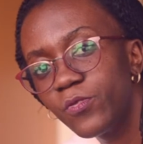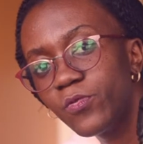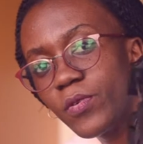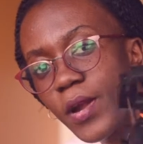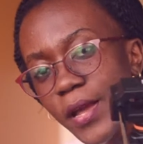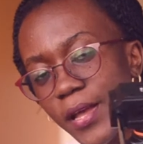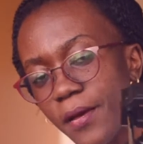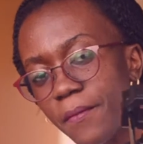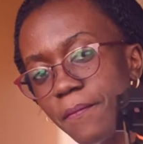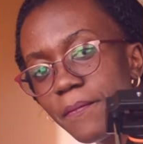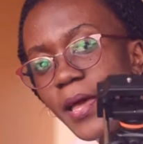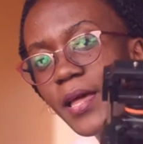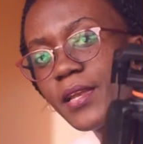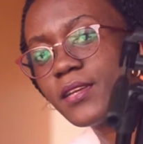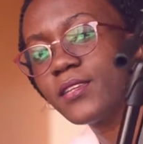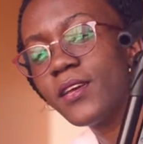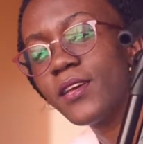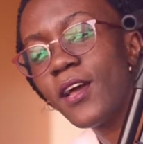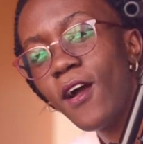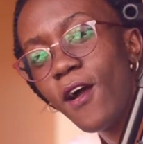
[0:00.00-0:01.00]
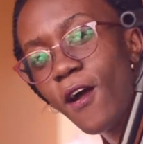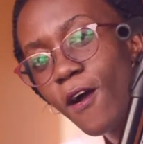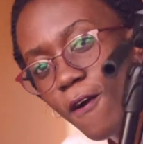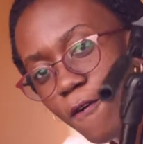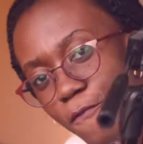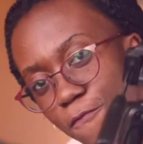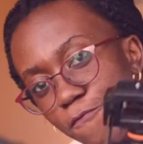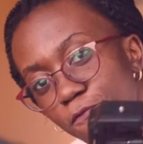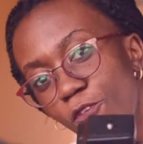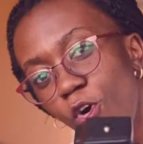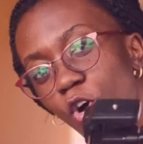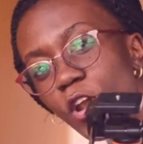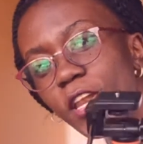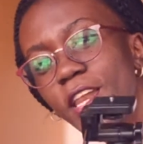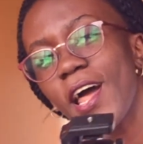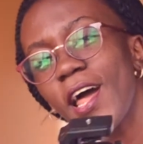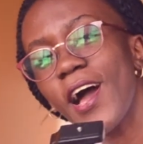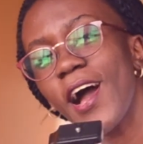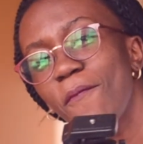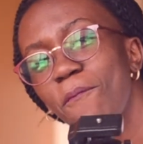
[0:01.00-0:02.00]
recommend.
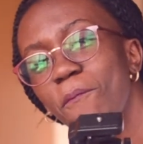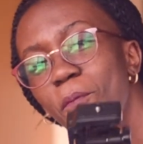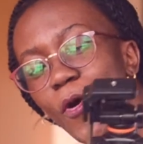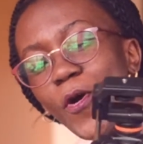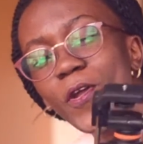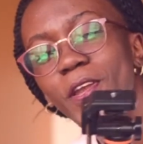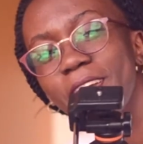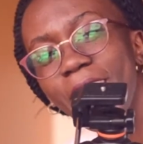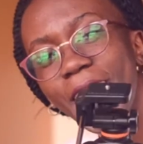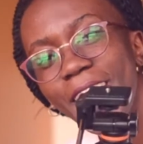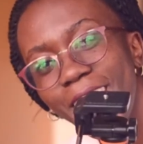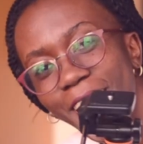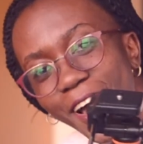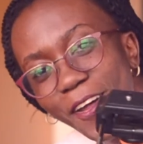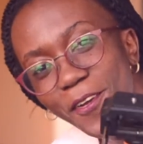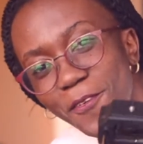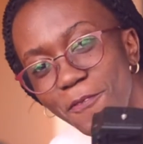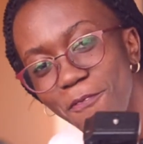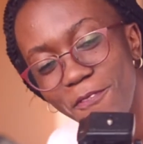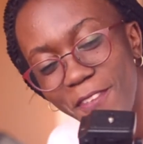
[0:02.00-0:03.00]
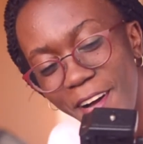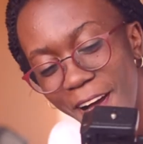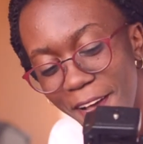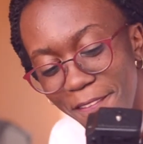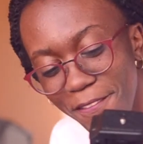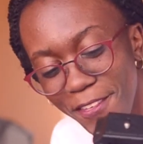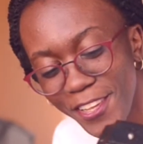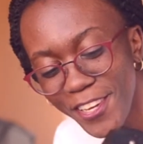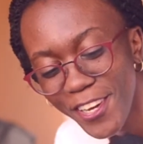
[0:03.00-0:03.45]
4.9 out of 5.